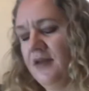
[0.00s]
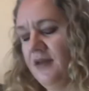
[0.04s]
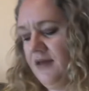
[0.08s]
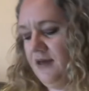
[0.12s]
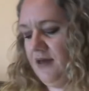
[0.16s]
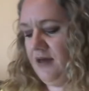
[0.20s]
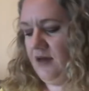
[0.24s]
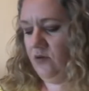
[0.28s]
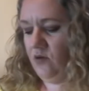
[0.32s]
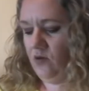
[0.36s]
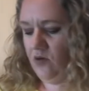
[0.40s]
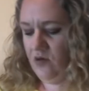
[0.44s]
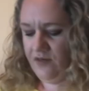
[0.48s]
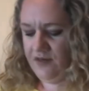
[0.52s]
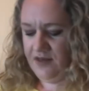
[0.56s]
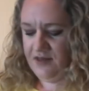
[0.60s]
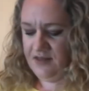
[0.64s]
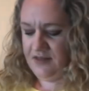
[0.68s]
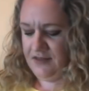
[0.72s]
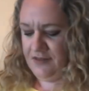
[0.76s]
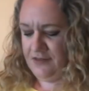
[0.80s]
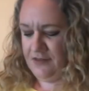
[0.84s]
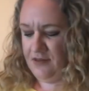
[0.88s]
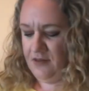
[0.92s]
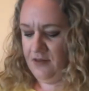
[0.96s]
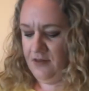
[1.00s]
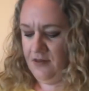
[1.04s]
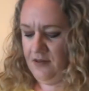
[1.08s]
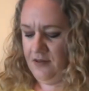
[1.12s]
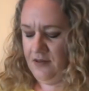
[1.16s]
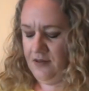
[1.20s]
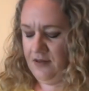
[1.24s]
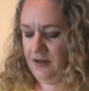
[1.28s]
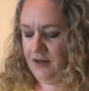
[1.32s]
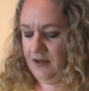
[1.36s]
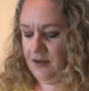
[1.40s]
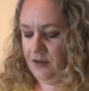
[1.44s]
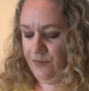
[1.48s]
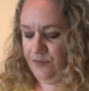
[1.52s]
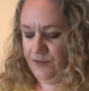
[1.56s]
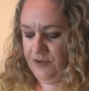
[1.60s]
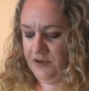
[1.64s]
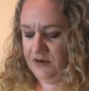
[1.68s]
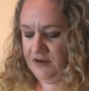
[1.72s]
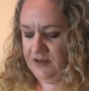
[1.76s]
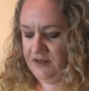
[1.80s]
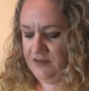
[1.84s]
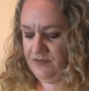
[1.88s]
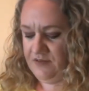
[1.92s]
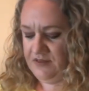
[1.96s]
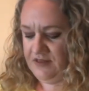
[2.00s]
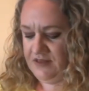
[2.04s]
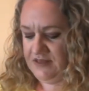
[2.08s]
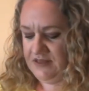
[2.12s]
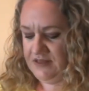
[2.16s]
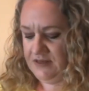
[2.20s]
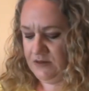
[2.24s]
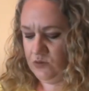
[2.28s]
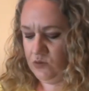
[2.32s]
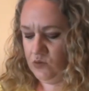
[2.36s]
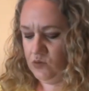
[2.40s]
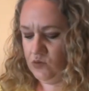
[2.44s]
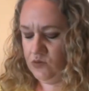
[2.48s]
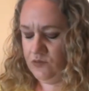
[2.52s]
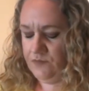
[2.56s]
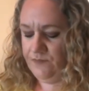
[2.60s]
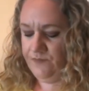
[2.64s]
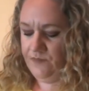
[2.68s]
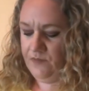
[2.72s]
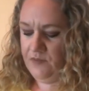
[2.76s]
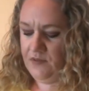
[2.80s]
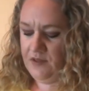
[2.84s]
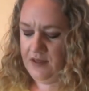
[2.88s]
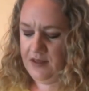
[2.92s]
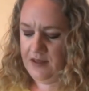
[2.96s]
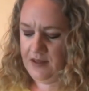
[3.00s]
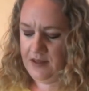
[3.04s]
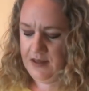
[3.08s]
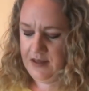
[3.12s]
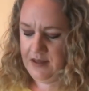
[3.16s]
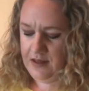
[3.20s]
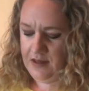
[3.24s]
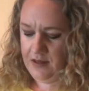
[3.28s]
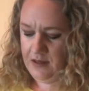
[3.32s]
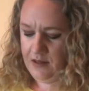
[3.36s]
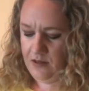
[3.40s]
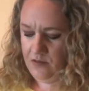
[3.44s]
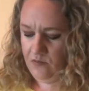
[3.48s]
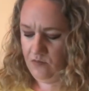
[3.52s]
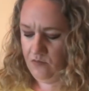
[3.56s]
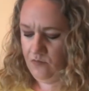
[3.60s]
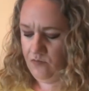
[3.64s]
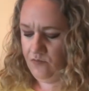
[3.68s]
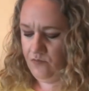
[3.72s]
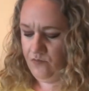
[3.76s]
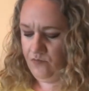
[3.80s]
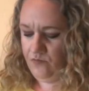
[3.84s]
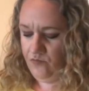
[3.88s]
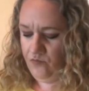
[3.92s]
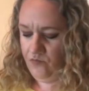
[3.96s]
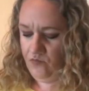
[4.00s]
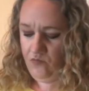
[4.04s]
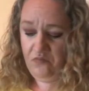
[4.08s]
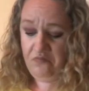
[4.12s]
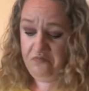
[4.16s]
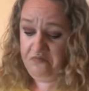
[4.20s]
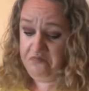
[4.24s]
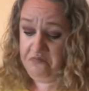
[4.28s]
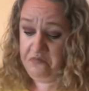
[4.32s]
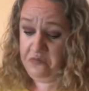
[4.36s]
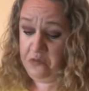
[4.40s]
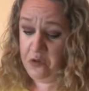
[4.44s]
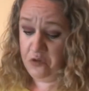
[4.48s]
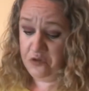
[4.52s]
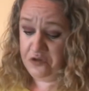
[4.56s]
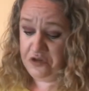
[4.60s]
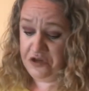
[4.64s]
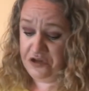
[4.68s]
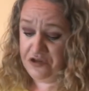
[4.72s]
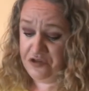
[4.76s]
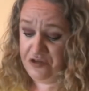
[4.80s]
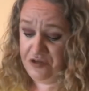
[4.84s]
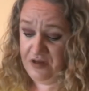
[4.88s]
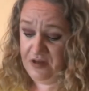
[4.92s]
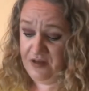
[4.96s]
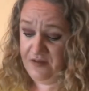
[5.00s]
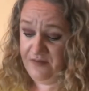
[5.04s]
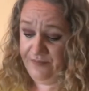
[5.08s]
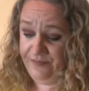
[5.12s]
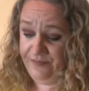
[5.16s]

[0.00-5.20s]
I got this a couple of Christmases ago. Not touched it.